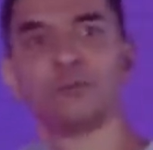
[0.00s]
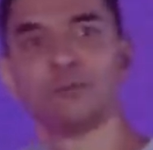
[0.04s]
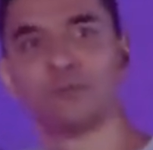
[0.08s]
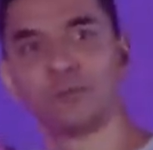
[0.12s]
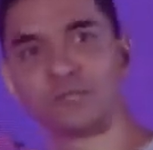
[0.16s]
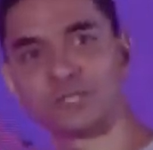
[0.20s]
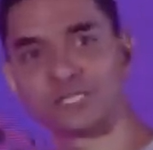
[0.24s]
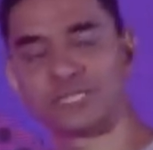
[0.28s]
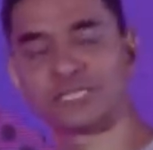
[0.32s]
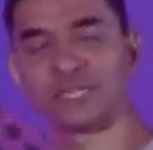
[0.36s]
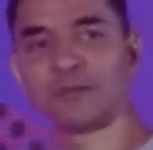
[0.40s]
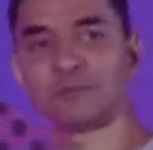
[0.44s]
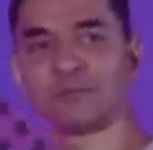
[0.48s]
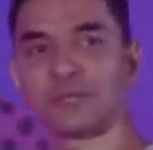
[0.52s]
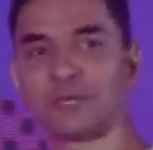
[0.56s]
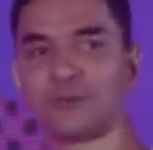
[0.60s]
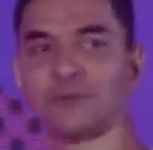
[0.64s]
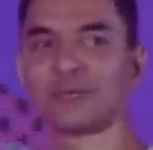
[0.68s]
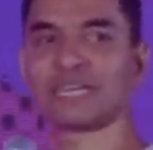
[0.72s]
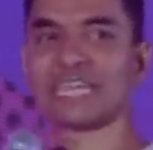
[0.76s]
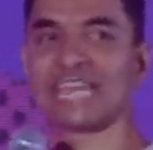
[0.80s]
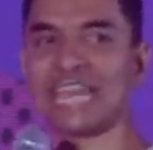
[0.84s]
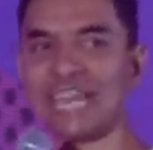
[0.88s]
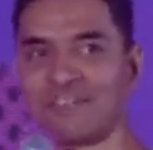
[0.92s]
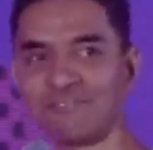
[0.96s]
you put something
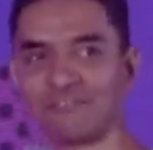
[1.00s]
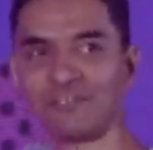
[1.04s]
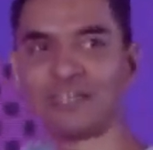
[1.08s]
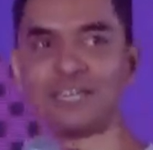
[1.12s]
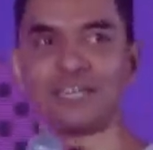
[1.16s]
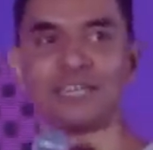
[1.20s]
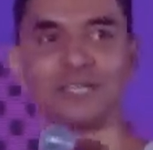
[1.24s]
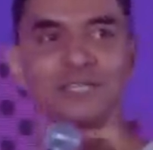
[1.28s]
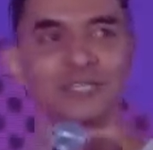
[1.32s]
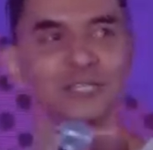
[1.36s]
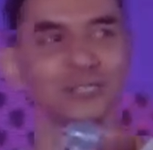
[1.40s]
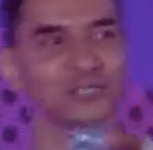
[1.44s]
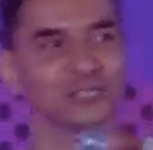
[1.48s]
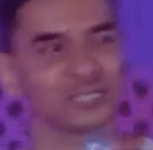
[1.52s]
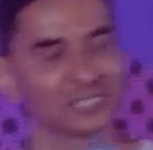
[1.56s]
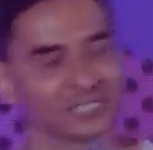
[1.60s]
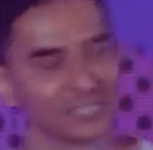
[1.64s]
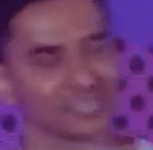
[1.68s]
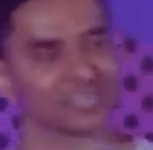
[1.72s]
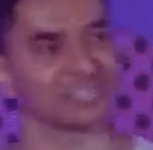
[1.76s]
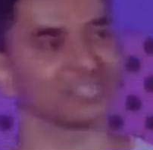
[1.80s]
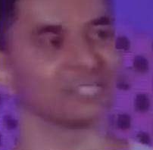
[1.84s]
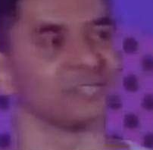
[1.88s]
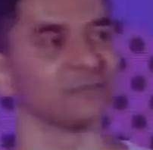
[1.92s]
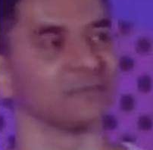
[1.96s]
with caffeine into your
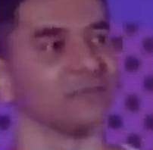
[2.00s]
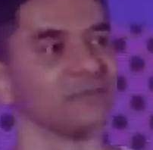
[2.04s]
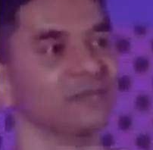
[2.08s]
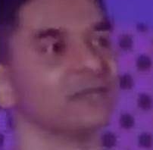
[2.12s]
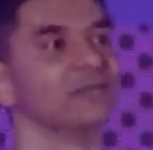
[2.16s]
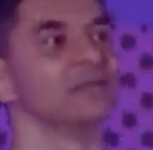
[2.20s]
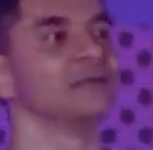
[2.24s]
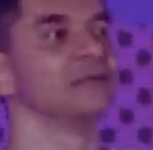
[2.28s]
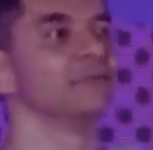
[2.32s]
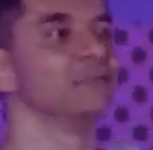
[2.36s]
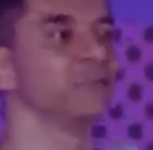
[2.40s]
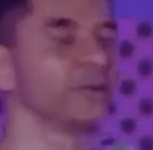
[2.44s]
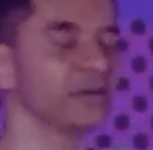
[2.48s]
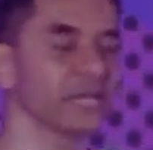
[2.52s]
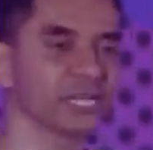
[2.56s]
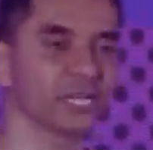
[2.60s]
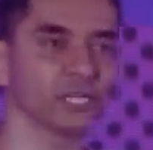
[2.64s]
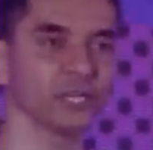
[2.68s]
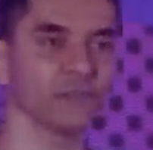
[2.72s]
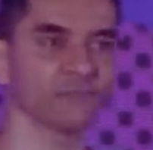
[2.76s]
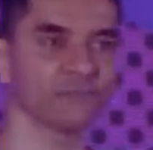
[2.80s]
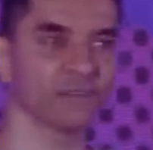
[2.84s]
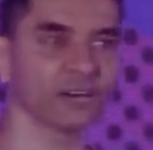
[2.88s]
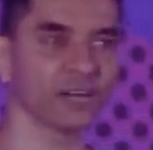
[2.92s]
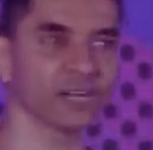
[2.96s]
system.
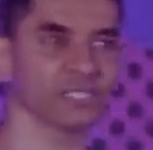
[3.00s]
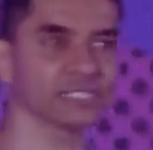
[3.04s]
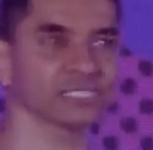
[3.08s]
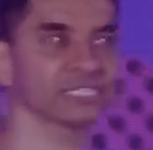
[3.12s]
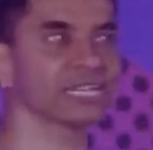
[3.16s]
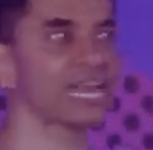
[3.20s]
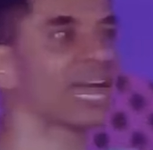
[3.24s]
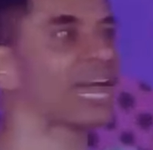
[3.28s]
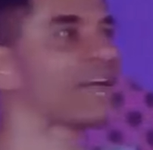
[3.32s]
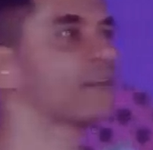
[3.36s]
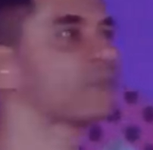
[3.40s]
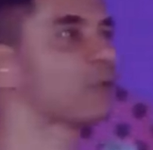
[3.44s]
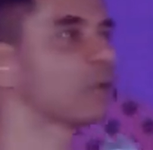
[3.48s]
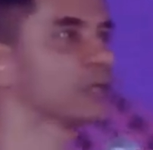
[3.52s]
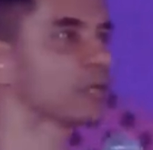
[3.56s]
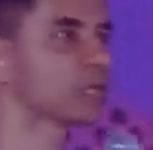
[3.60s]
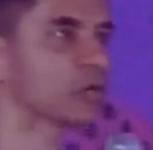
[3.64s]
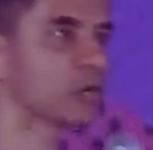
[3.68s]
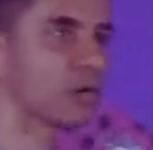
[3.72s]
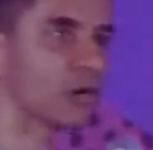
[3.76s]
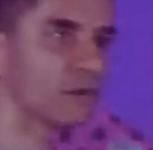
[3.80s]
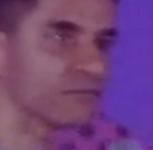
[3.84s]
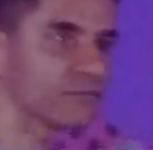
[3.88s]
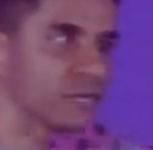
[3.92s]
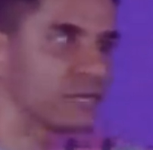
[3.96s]
Break your fast, have all the
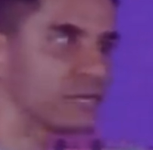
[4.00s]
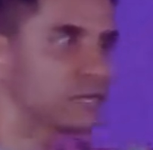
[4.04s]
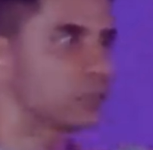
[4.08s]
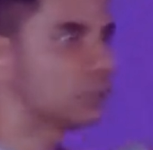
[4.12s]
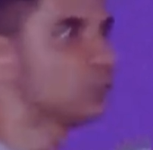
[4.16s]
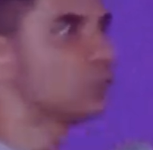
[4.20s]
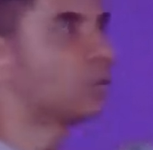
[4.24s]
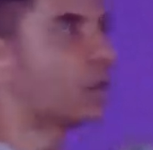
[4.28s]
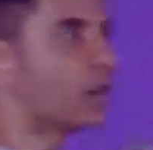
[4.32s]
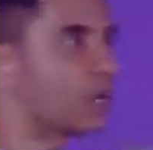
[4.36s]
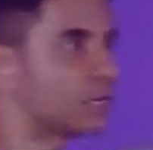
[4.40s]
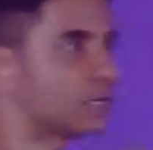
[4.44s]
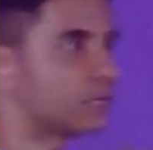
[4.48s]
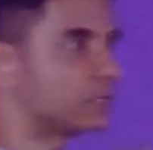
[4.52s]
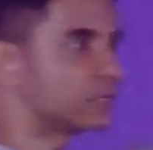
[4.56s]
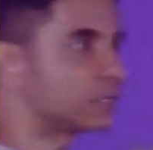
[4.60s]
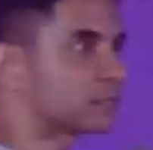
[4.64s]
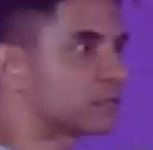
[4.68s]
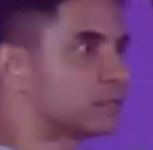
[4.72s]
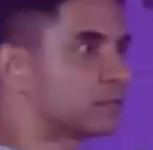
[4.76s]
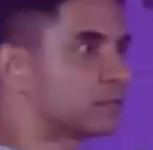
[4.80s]
coffee that you want.